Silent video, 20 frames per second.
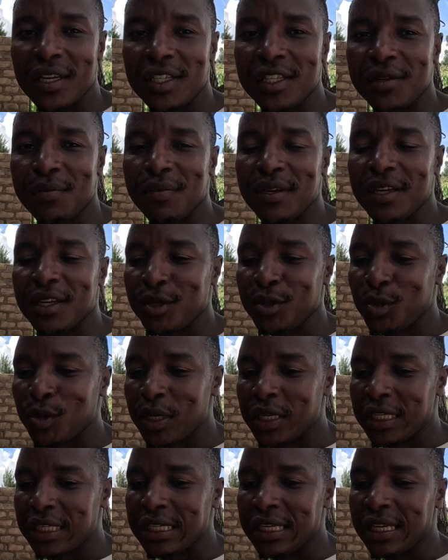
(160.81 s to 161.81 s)
GB.
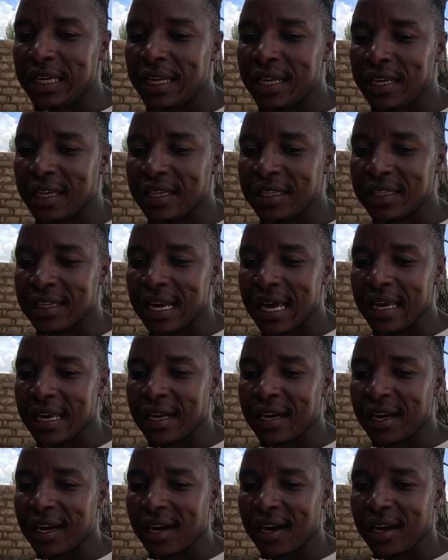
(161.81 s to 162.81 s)
20 shilling is
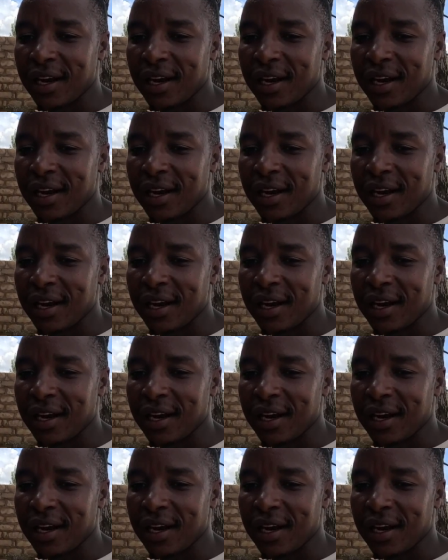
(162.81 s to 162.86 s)
like,